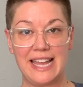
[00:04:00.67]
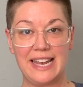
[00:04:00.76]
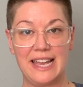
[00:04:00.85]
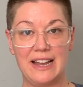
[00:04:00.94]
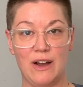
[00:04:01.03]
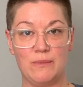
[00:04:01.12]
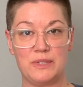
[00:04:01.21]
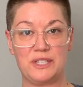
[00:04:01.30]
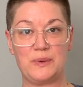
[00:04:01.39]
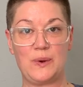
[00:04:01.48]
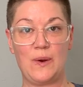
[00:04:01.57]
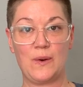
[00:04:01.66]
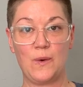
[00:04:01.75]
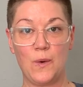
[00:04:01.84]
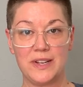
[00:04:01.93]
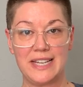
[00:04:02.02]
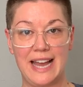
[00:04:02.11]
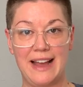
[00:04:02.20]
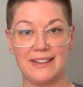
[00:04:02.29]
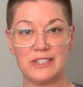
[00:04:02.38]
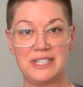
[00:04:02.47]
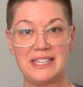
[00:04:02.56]
comes through our
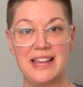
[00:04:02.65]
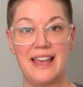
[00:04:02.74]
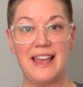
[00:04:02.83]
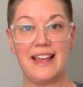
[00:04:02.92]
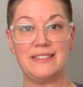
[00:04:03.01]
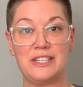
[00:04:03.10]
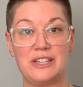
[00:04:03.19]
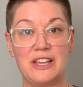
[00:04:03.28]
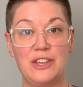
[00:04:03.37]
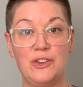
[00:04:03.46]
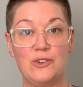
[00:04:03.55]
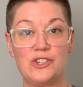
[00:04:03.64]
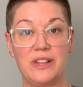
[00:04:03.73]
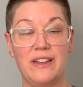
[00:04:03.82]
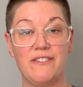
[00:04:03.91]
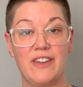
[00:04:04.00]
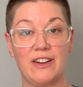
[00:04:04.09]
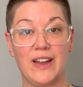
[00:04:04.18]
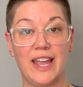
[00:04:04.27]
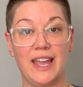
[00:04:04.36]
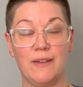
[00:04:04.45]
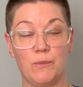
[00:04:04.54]
cortex, it's usually
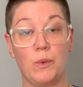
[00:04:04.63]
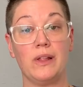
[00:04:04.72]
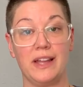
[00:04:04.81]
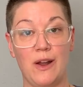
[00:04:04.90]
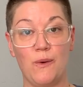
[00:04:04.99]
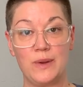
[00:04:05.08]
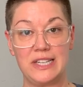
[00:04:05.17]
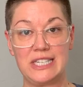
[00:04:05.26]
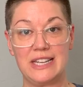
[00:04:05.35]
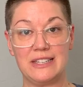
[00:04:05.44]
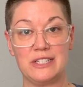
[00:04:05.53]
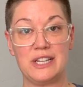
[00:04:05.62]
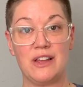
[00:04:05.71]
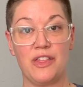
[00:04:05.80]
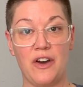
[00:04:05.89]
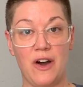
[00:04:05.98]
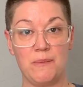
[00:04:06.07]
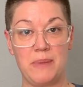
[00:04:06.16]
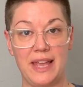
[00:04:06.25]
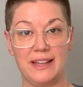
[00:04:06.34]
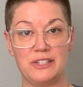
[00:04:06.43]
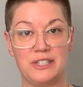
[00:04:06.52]
it always is
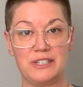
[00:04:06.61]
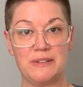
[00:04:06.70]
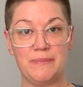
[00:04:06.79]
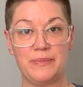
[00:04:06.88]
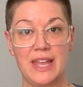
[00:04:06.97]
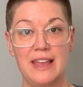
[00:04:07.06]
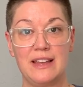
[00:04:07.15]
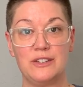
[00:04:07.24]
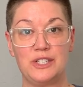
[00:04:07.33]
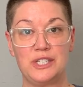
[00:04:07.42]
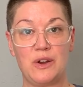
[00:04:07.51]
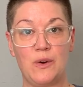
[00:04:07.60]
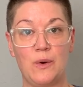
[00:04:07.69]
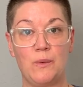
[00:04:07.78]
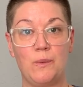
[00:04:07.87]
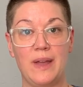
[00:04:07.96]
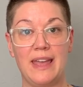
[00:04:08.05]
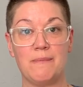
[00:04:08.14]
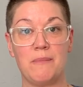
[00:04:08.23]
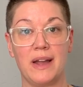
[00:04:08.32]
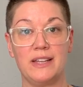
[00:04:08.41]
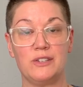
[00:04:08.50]
thought-based. So it
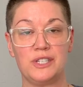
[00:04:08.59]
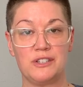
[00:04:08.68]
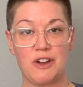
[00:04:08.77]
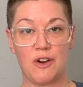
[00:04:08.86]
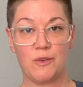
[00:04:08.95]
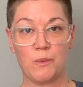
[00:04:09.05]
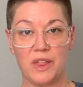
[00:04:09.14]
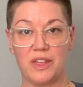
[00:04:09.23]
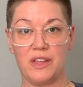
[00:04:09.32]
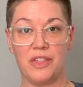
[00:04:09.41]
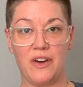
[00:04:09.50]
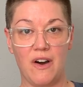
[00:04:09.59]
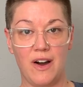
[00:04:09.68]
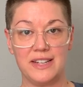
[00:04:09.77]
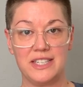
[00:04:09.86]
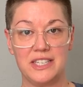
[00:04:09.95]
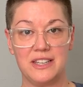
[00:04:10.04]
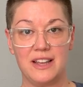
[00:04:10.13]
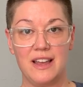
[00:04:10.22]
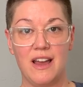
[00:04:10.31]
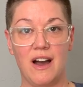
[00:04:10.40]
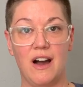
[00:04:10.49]
might start with a thought
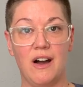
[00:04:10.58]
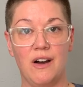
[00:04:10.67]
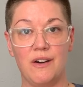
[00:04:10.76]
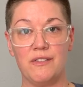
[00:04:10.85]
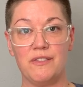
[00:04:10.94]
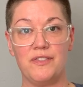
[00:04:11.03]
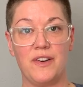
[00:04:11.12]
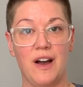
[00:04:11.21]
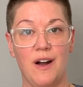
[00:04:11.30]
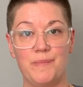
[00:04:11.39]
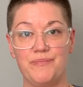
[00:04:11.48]
of, I'm